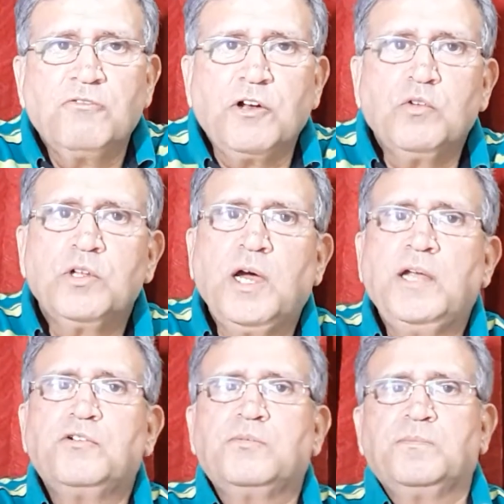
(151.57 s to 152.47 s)

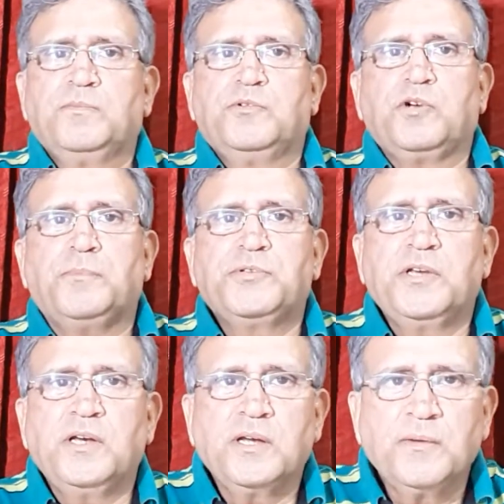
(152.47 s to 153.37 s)
Feluda and
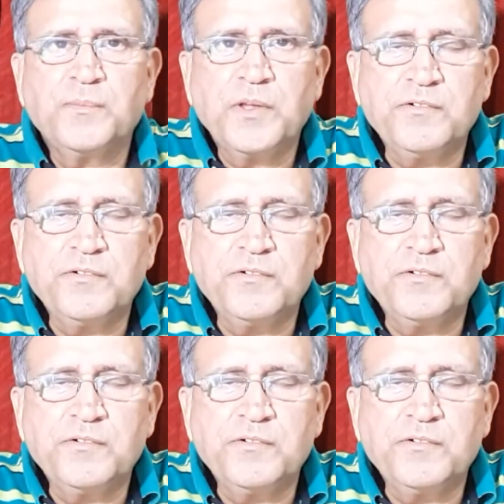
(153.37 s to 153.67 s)
Topse